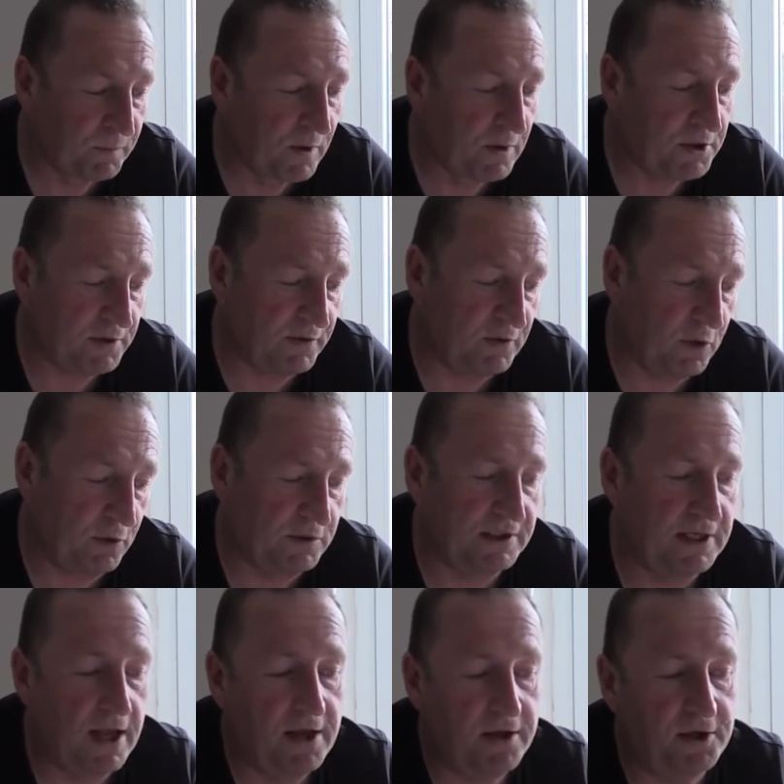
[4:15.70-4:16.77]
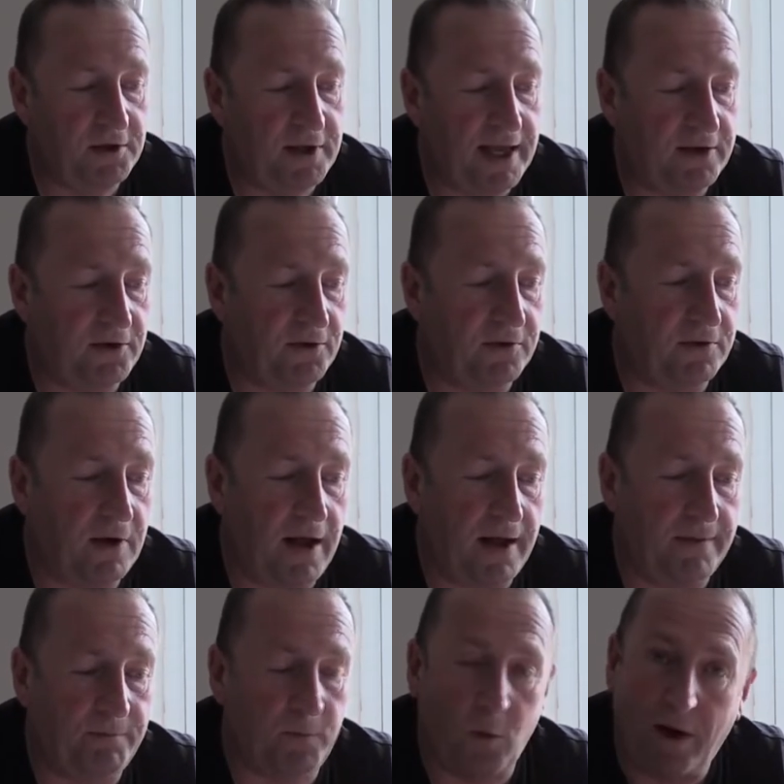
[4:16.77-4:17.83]
So of course you get your
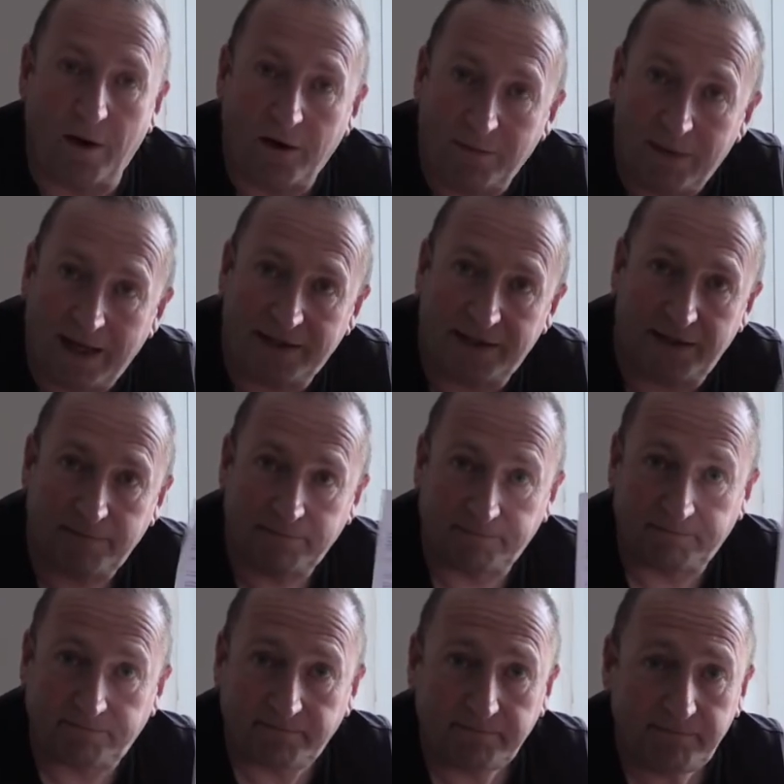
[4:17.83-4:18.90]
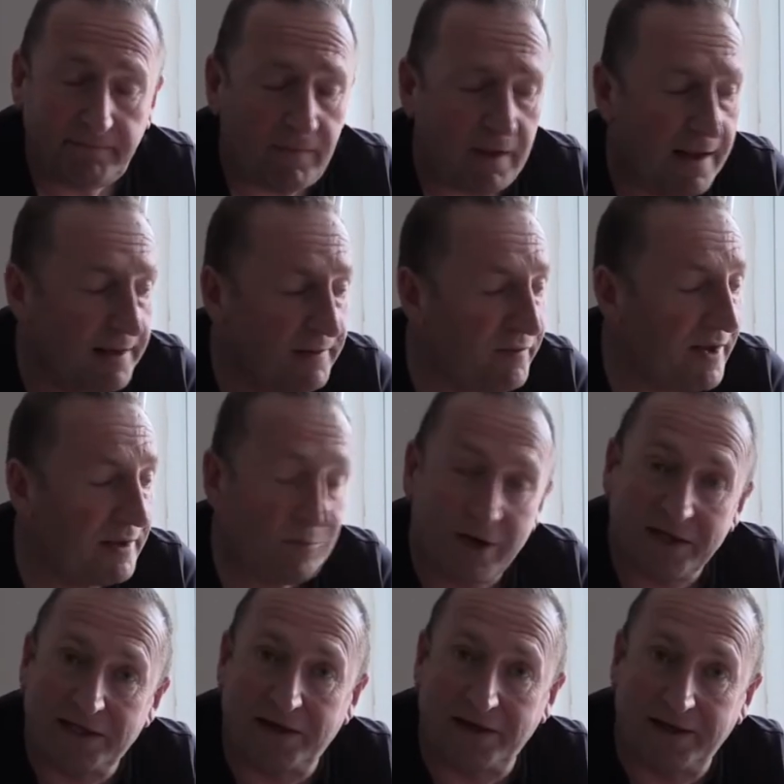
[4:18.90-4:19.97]
um, welcome letter and in fact, the
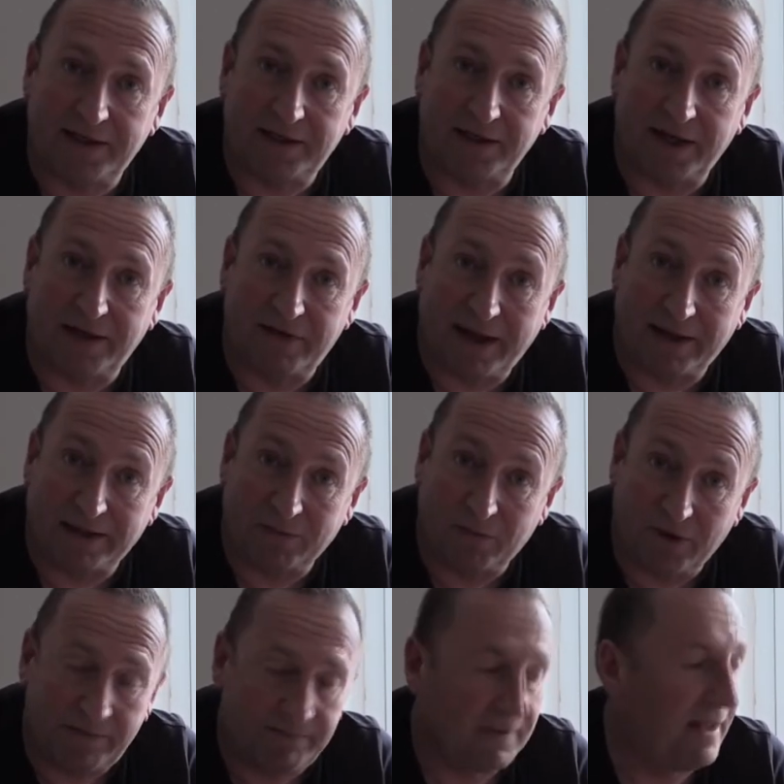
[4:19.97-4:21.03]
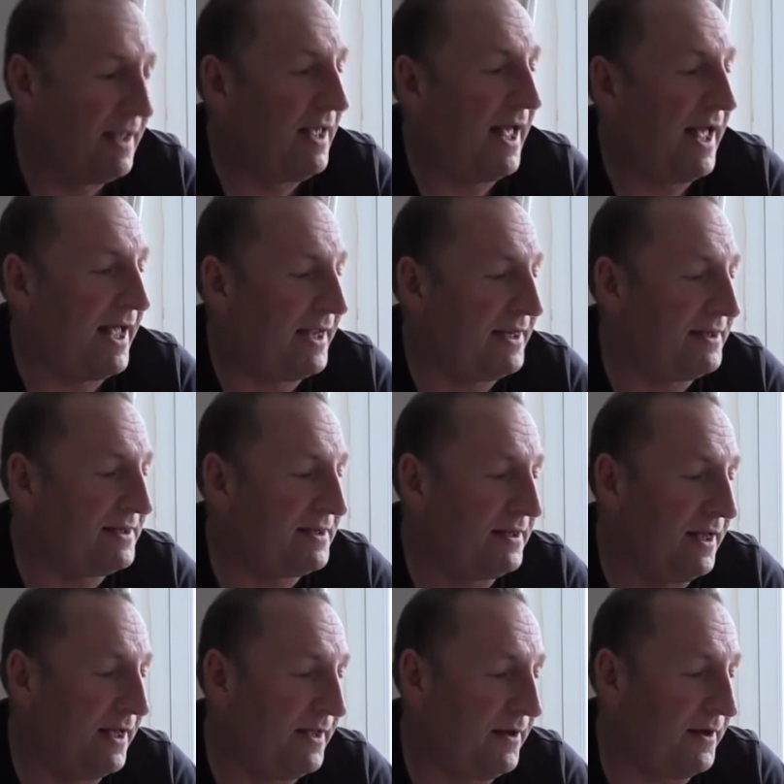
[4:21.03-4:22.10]
president is Sir David Attenborough, and
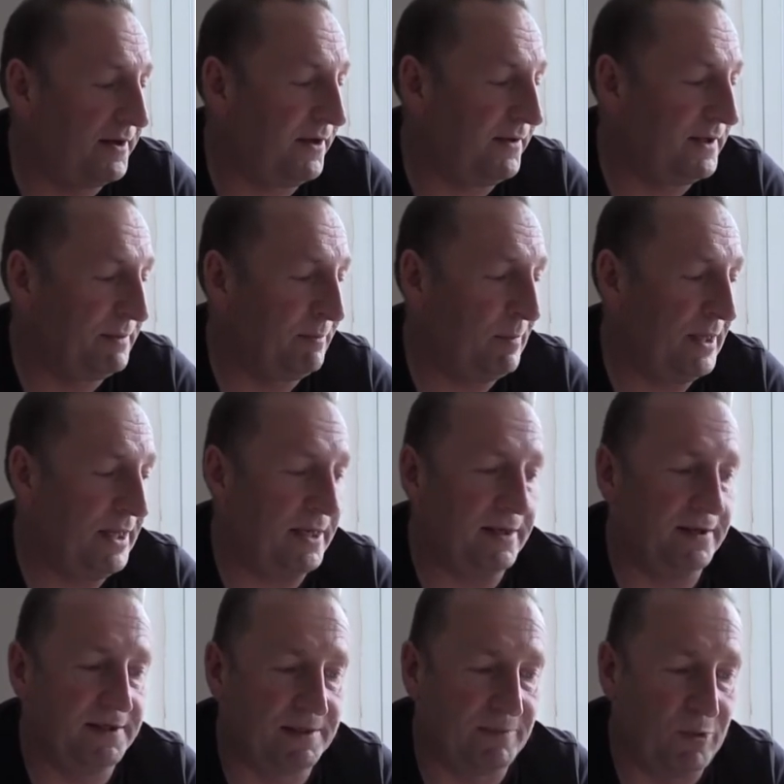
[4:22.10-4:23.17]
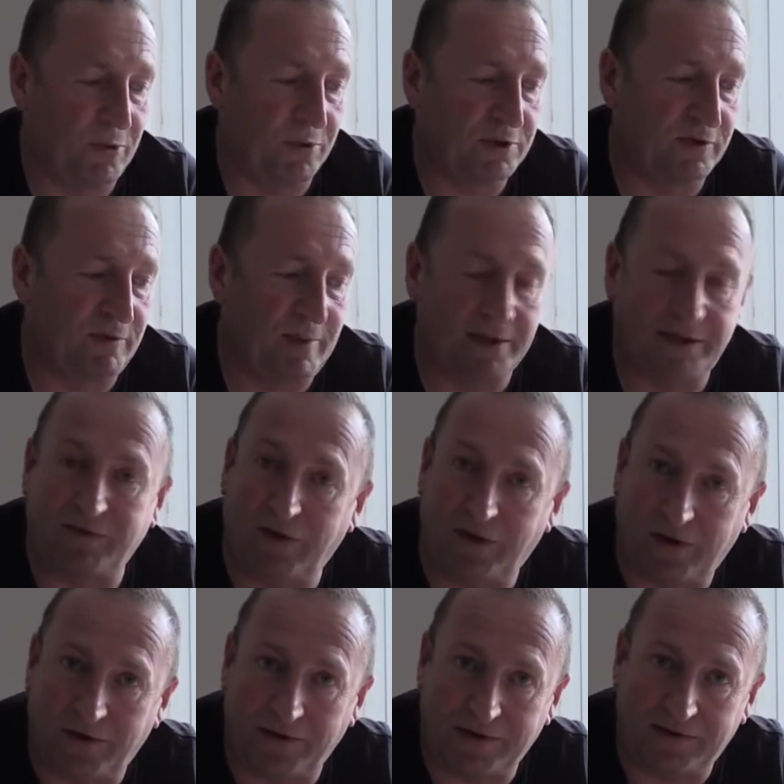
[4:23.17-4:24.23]
uh, I know he's a big supporter of butterfly
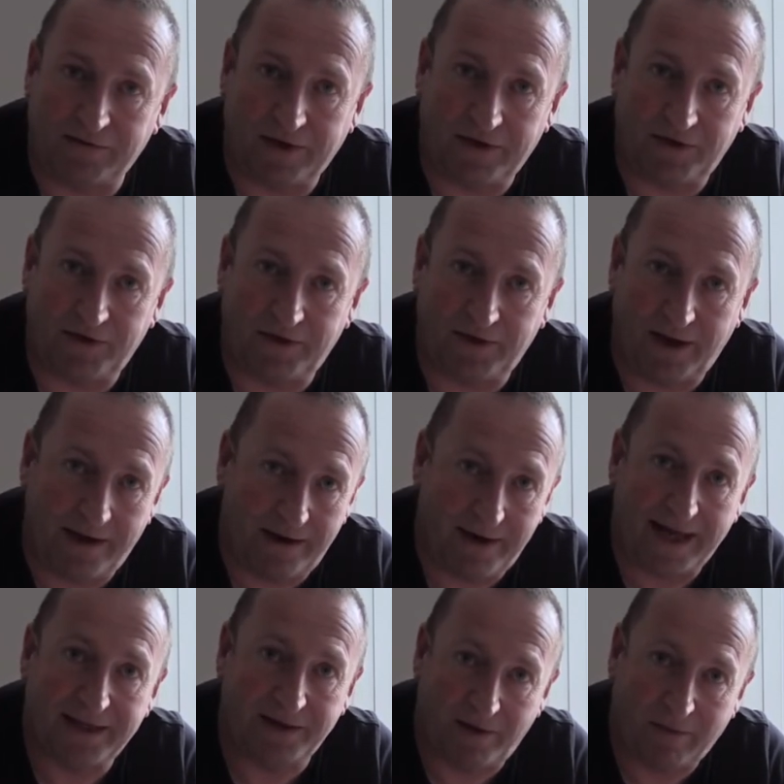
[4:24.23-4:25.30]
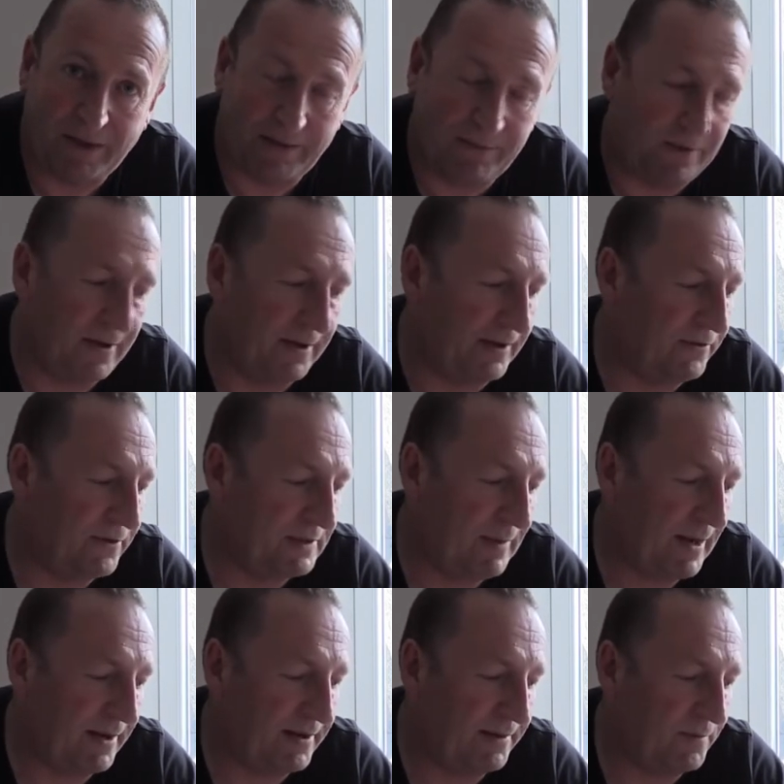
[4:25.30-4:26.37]
conservation, uh, as are people like Chris
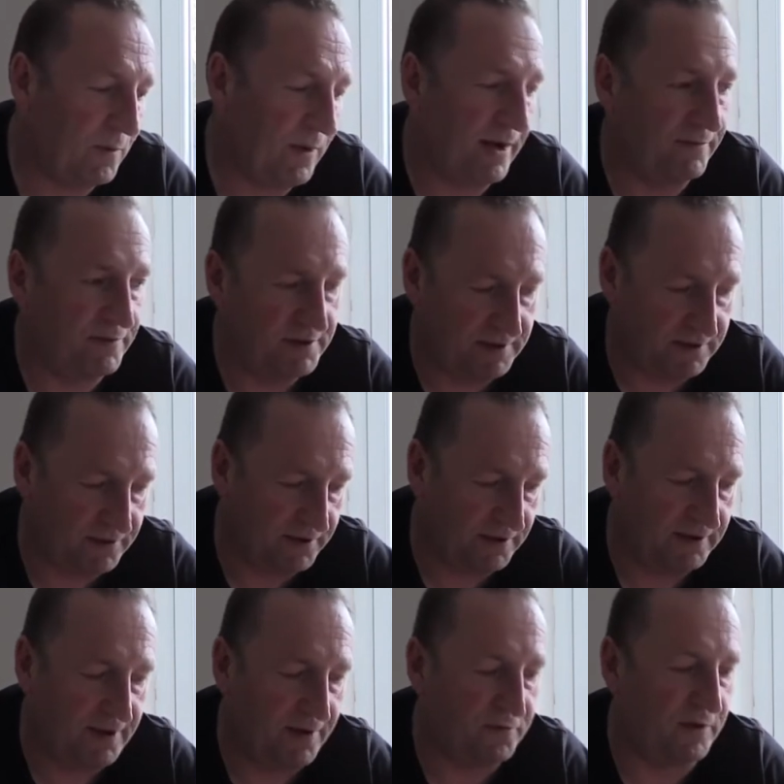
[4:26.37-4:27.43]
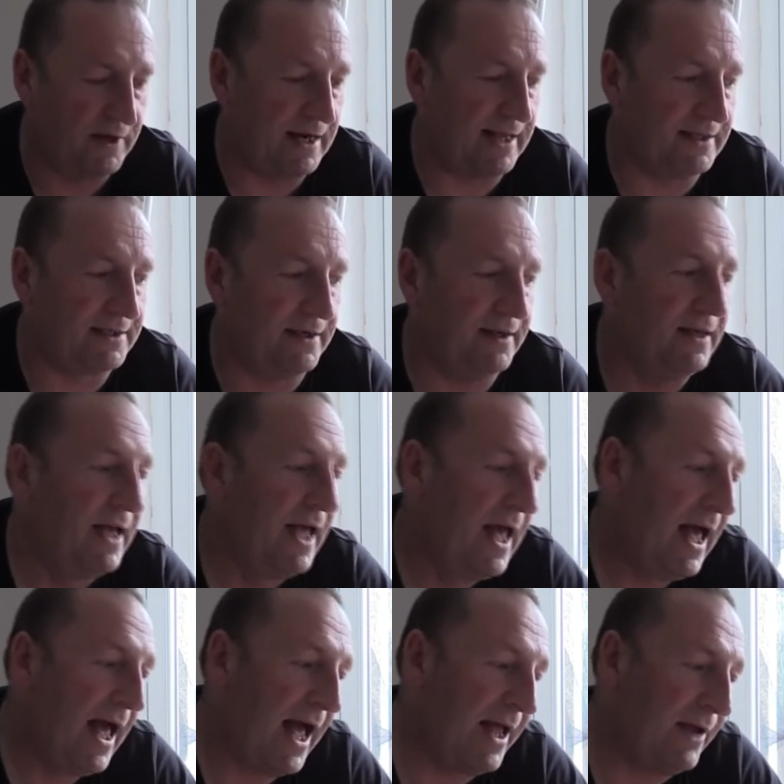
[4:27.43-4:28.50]
Packham and what have you. So you've got your covering letter.
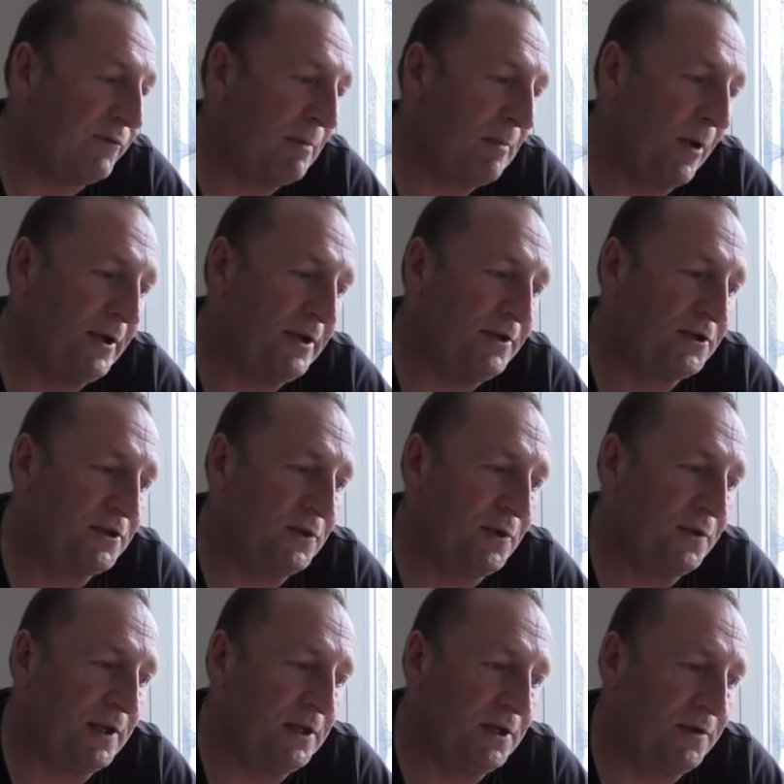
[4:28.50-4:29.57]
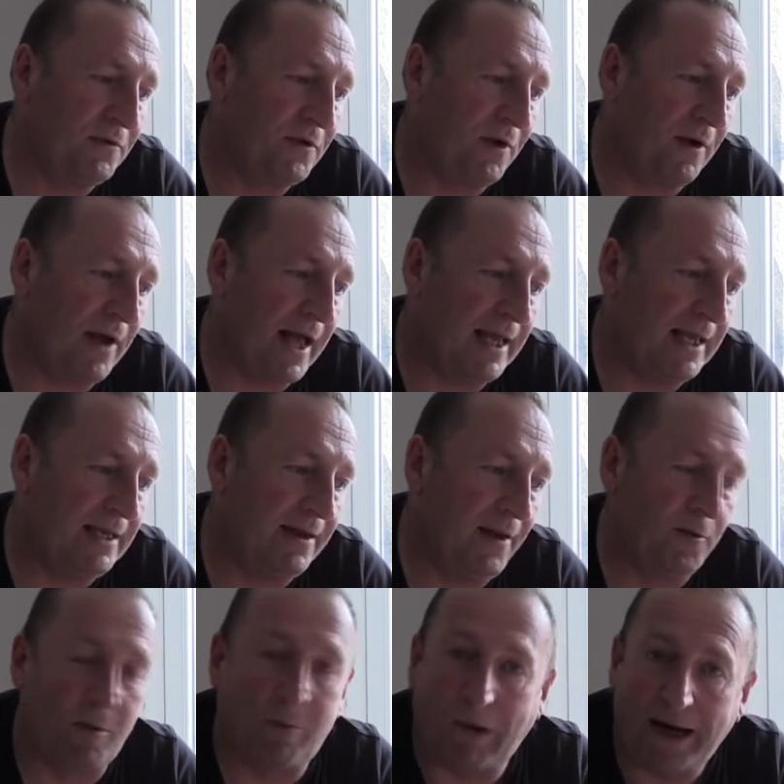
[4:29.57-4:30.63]
Uh, it reminds you that you've got a
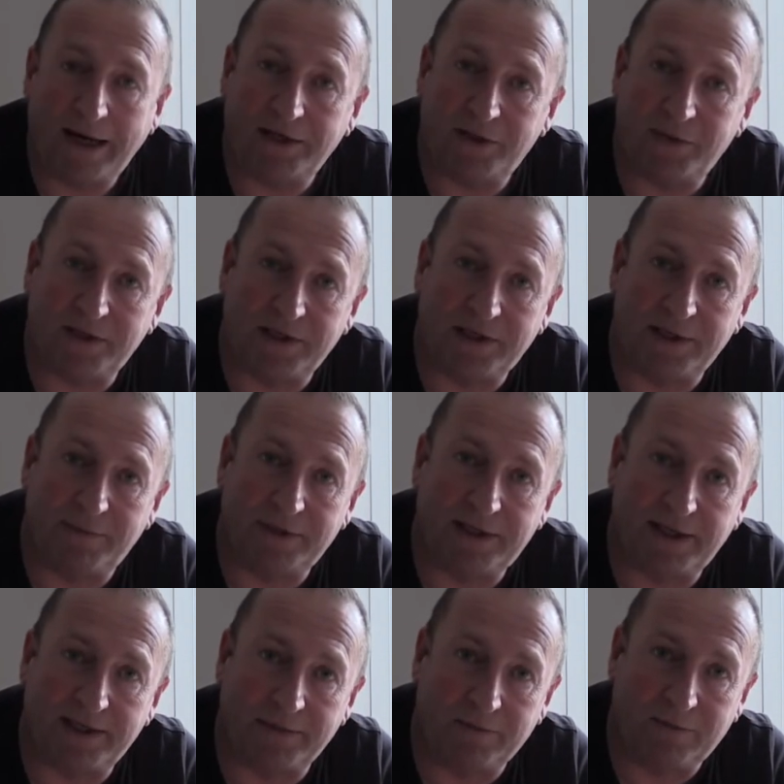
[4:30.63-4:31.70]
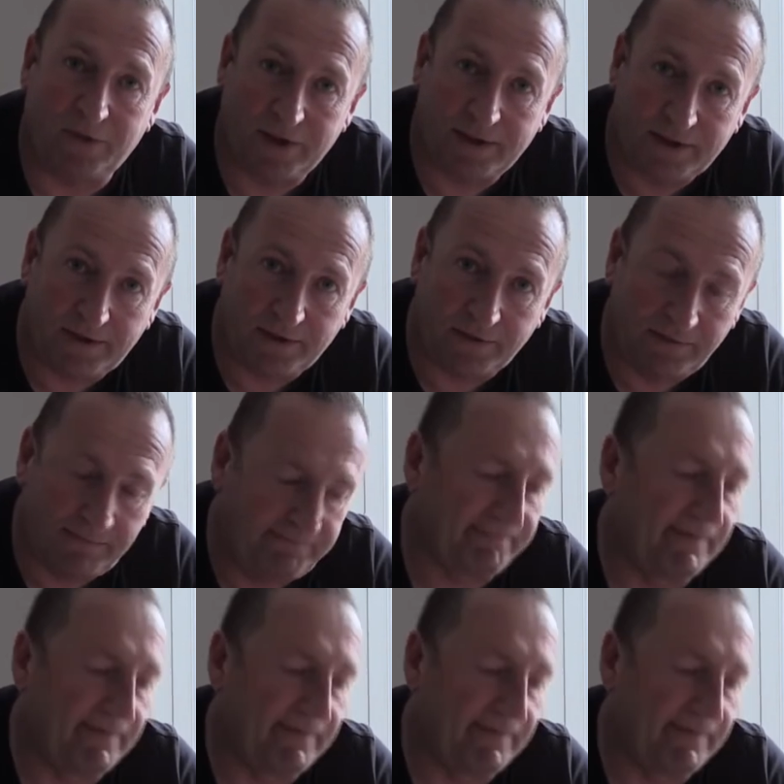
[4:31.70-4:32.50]
local branch, which is Somerset and Bristol.